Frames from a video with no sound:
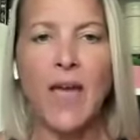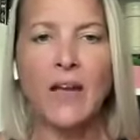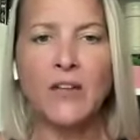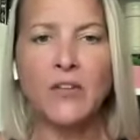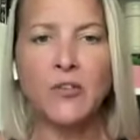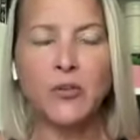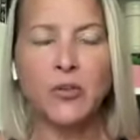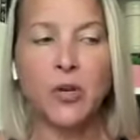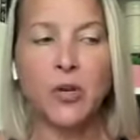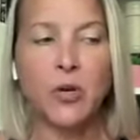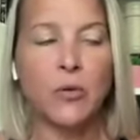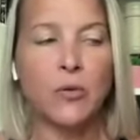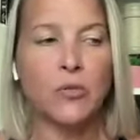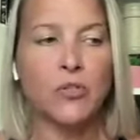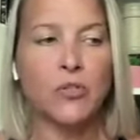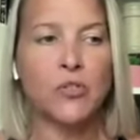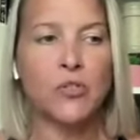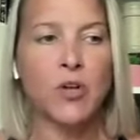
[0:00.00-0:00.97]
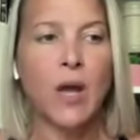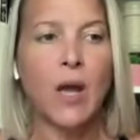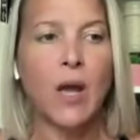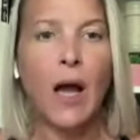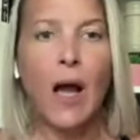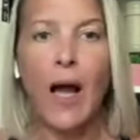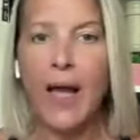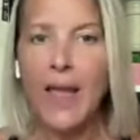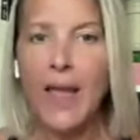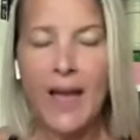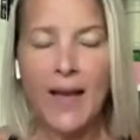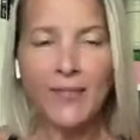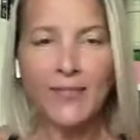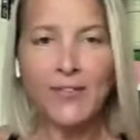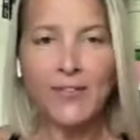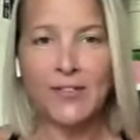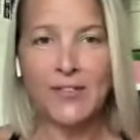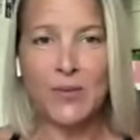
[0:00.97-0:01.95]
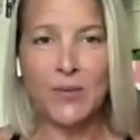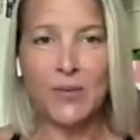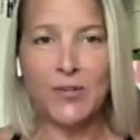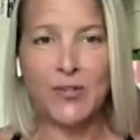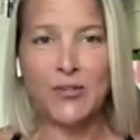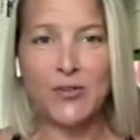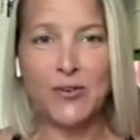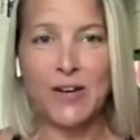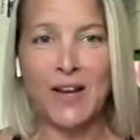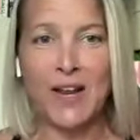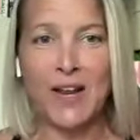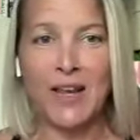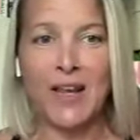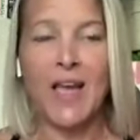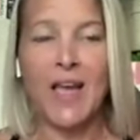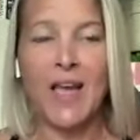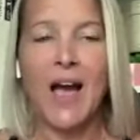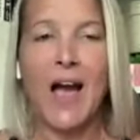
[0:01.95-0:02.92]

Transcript: as your coach, I have to see what you're eating.